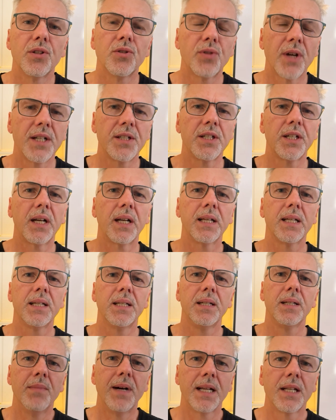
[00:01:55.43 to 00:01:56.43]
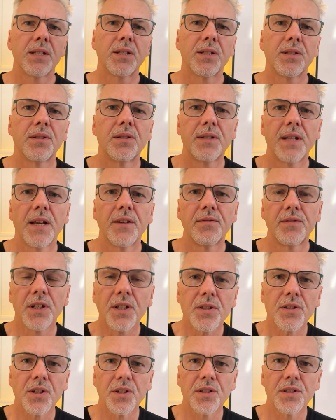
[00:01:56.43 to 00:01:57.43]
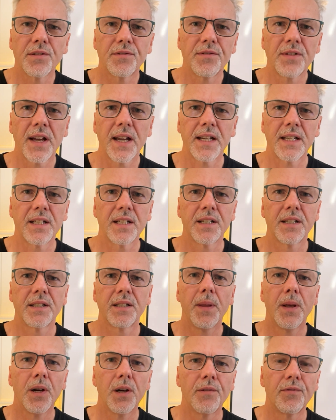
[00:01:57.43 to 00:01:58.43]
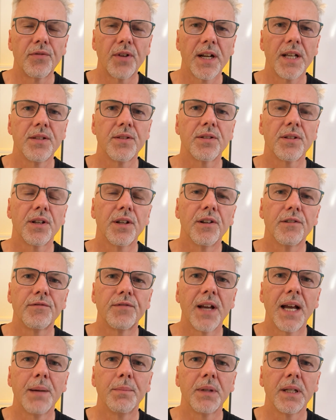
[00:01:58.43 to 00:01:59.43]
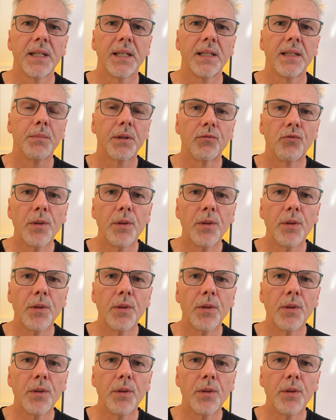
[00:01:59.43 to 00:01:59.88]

Tragically, Madison's death didn't just affect her friends and her family, but